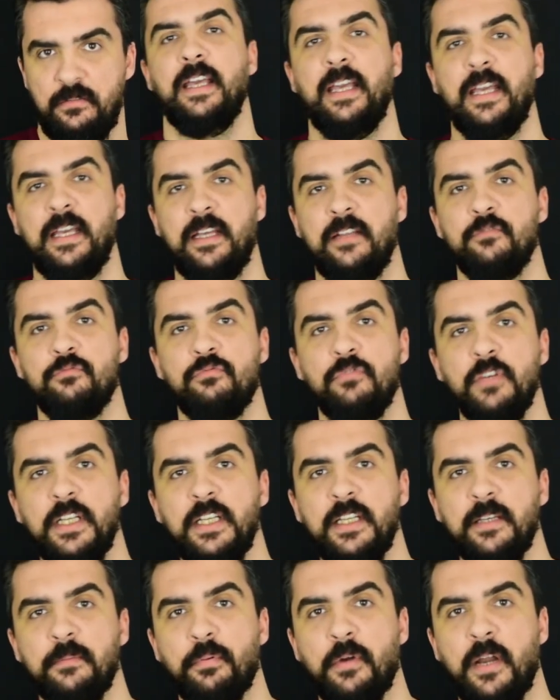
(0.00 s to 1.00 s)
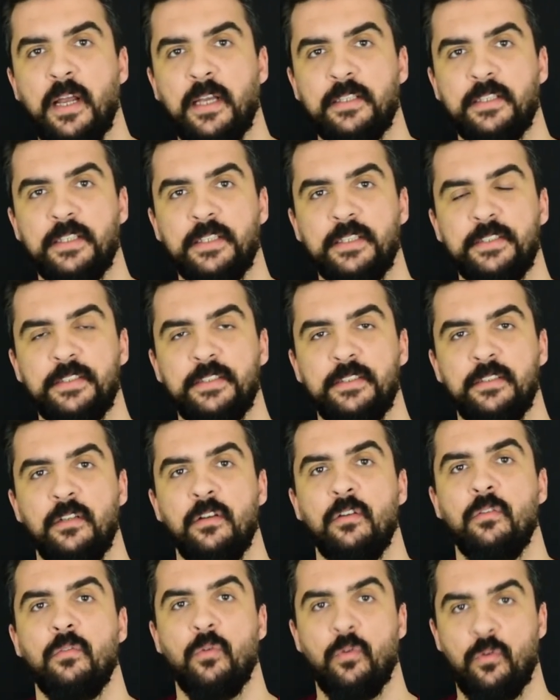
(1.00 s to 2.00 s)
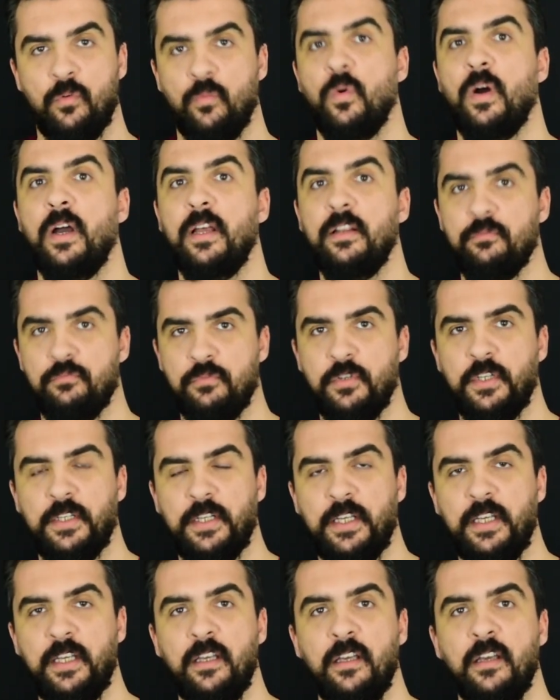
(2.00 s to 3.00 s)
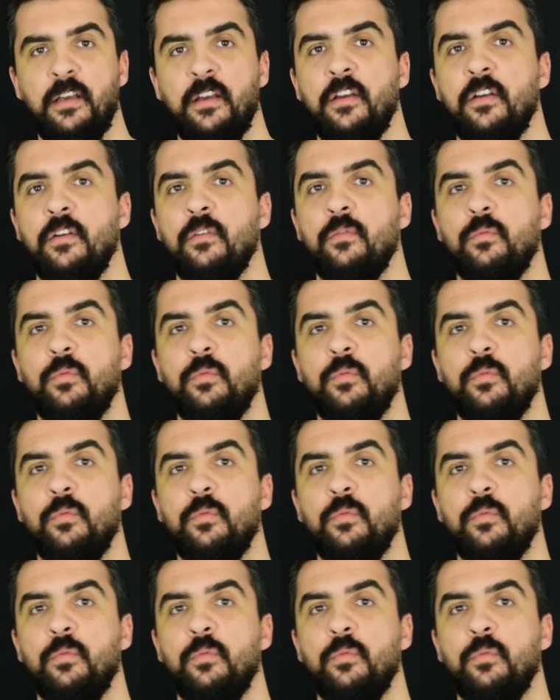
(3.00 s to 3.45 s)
In reading practice or while reading,